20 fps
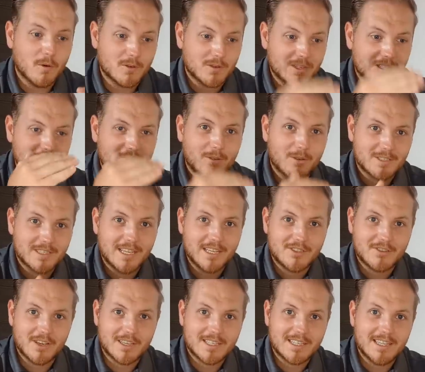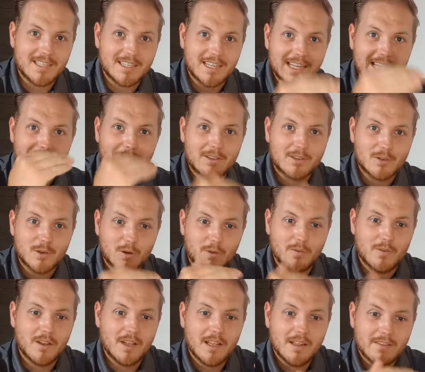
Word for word: So what's interesting is they're never sort of